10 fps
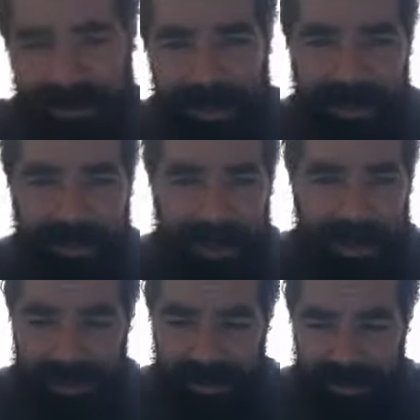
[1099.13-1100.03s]
What is
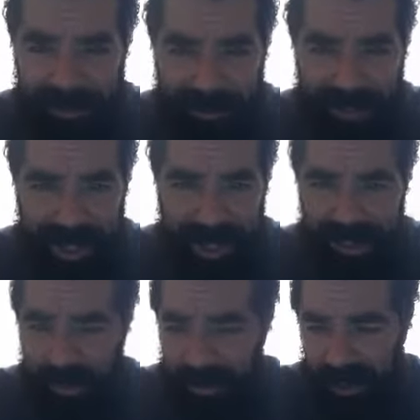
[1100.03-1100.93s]
race? I wish I
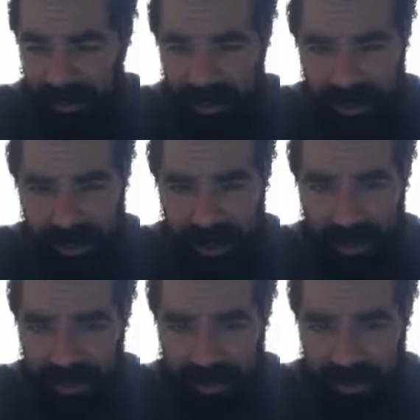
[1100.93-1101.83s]
share blood with this guy.
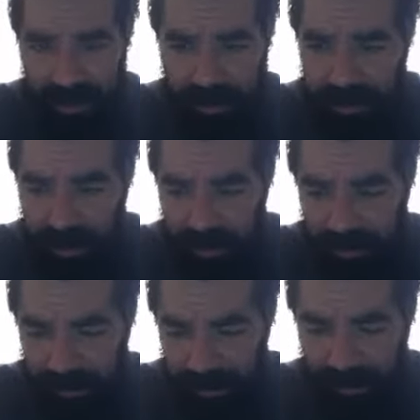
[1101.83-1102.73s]
It goes through the name.
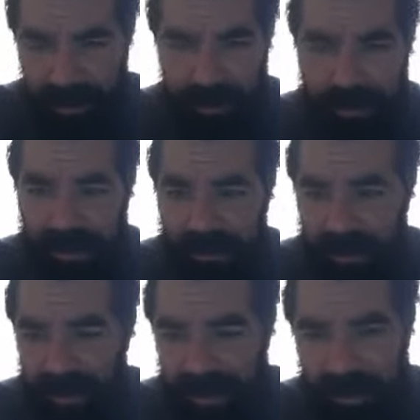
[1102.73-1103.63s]
We're all a fucking
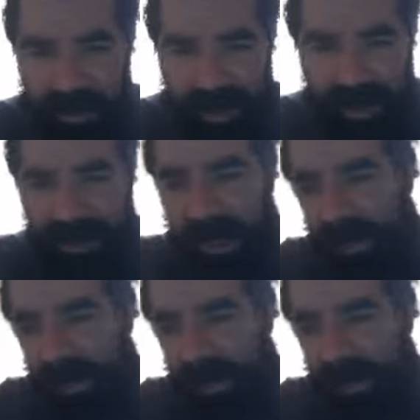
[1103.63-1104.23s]
part of the same clan in